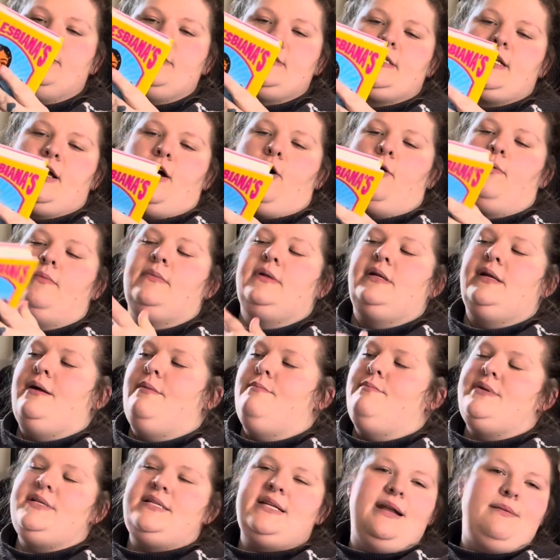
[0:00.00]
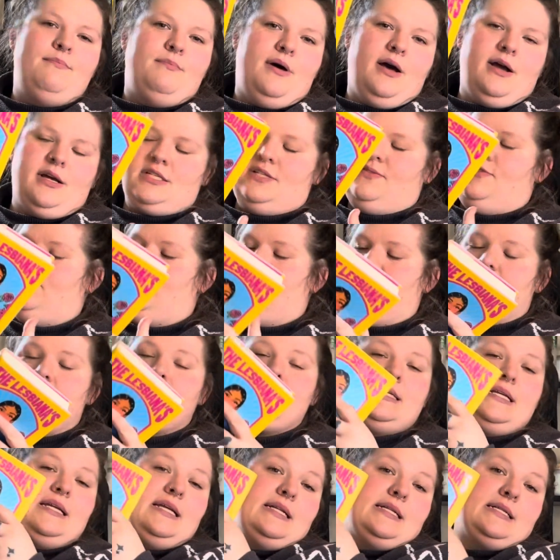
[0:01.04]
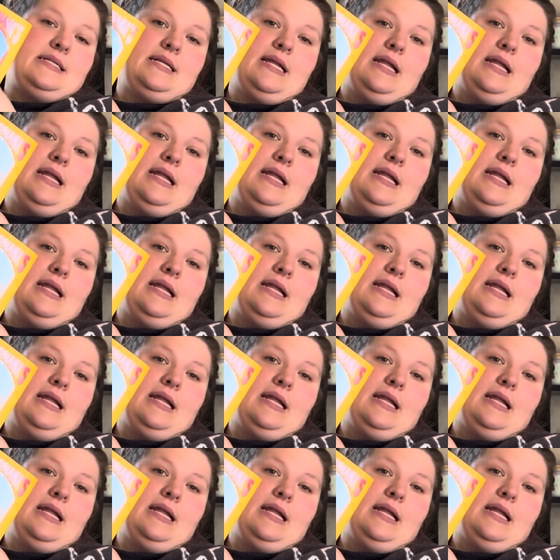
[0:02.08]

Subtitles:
So, but $10 for this is